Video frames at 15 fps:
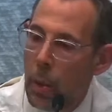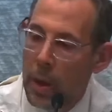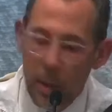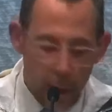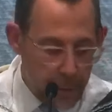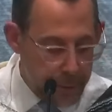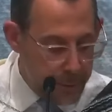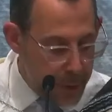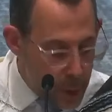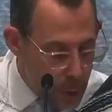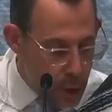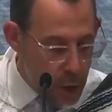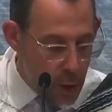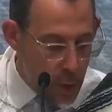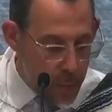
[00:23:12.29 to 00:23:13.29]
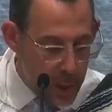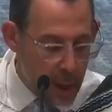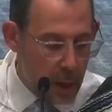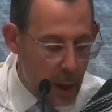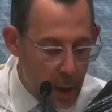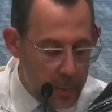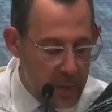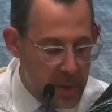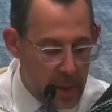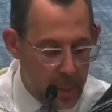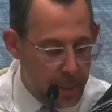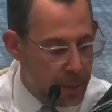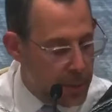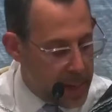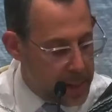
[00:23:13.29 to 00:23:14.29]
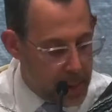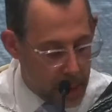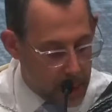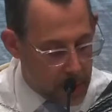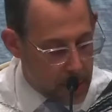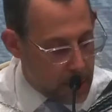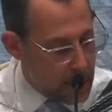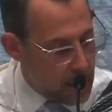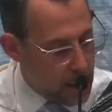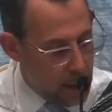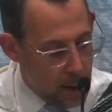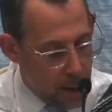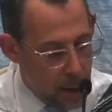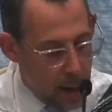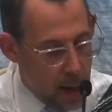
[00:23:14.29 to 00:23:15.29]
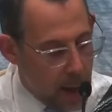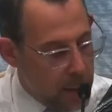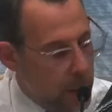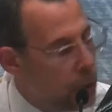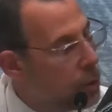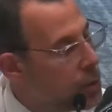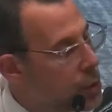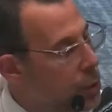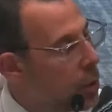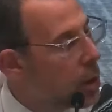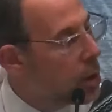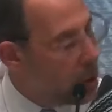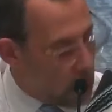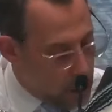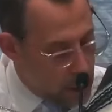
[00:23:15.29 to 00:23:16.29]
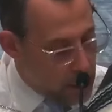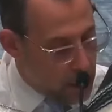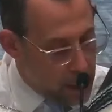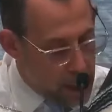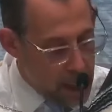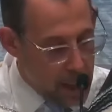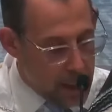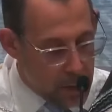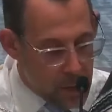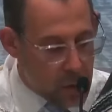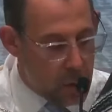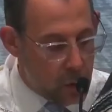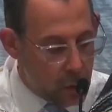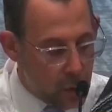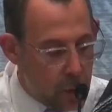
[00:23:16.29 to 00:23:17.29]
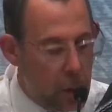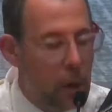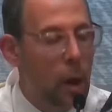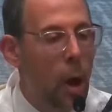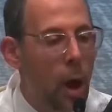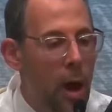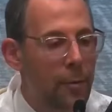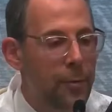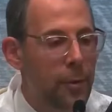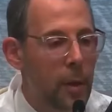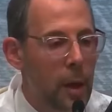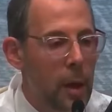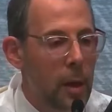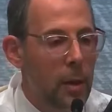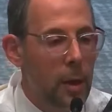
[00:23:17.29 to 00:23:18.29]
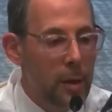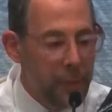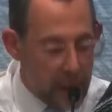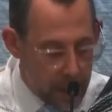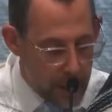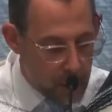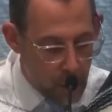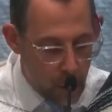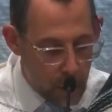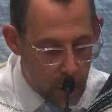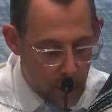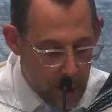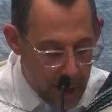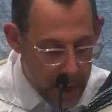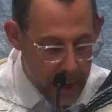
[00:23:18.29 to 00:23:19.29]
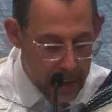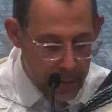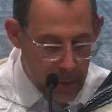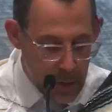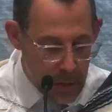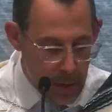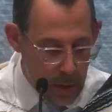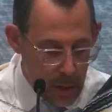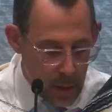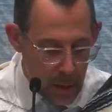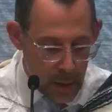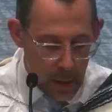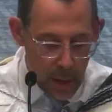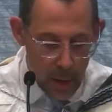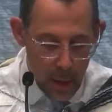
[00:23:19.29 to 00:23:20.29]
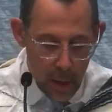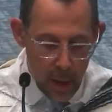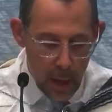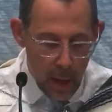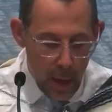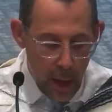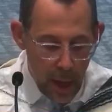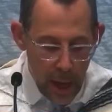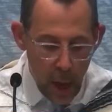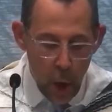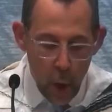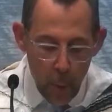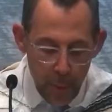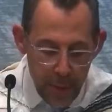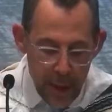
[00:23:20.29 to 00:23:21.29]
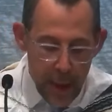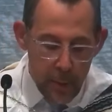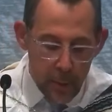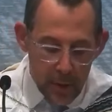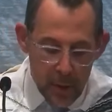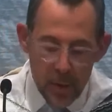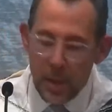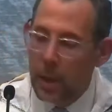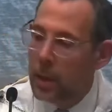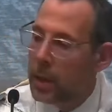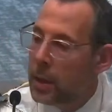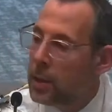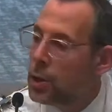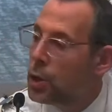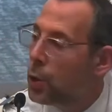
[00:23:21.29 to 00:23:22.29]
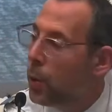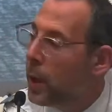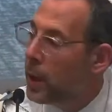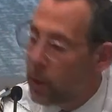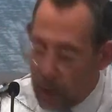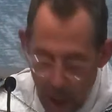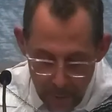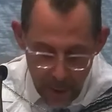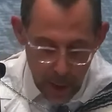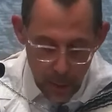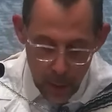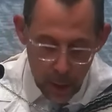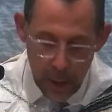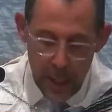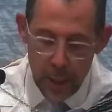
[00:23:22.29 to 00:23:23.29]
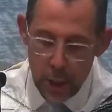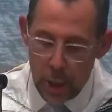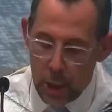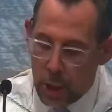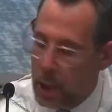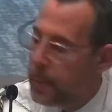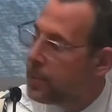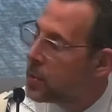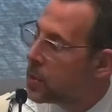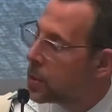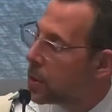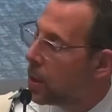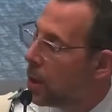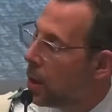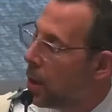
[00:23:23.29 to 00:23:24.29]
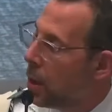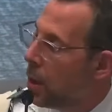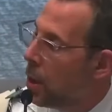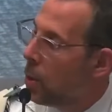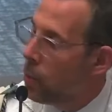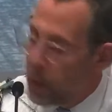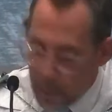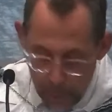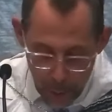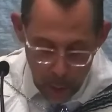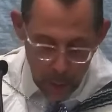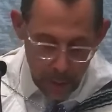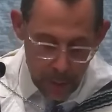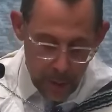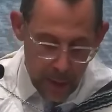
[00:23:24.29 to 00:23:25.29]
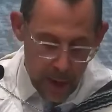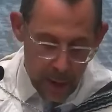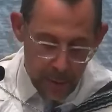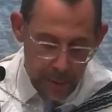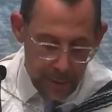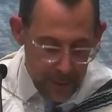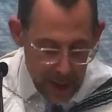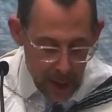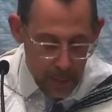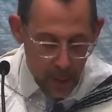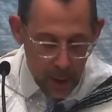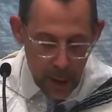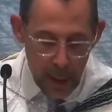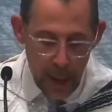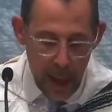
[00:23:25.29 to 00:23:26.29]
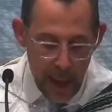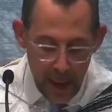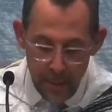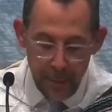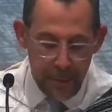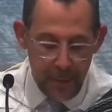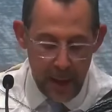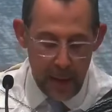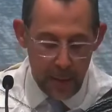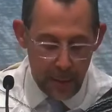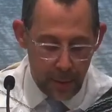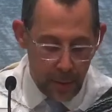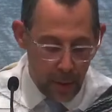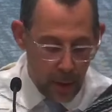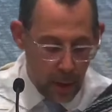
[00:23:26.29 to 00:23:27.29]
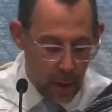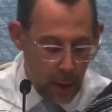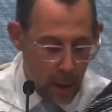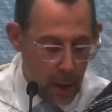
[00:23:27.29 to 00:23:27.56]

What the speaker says: when the future becomes the present, and those who are currently in school are off living their own lives, I hope they will still enjoy loving relationships with both their family and faith,